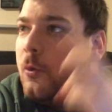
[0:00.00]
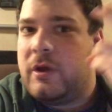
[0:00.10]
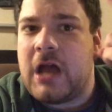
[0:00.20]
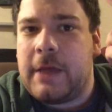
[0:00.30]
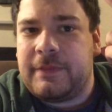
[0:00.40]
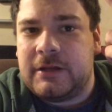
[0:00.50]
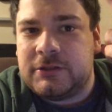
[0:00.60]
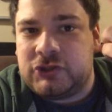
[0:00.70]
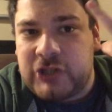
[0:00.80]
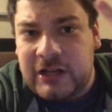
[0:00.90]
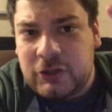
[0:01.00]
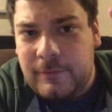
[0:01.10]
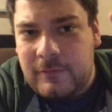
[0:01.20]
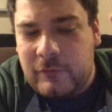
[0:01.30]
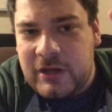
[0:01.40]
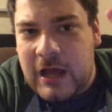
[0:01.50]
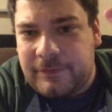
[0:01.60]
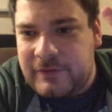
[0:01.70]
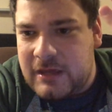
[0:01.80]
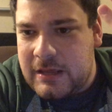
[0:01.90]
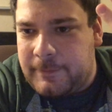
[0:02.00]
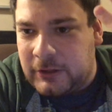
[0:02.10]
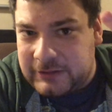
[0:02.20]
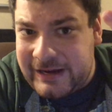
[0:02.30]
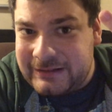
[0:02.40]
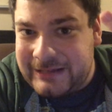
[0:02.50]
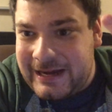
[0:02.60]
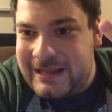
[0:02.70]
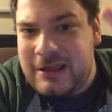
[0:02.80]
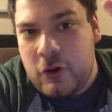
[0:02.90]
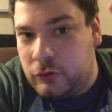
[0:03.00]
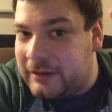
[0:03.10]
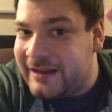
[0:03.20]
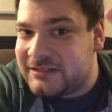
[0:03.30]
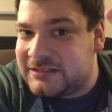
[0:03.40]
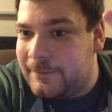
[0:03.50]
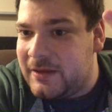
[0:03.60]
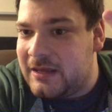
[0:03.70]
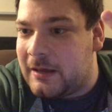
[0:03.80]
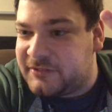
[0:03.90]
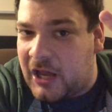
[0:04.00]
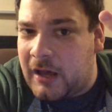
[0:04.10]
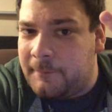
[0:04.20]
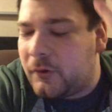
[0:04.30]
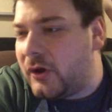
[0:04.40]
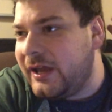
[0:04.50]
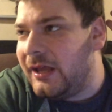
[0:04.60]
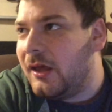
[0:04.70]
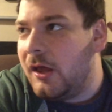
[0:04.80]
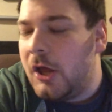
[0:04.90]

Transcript: We got the polite lady who likes to be a tomboy.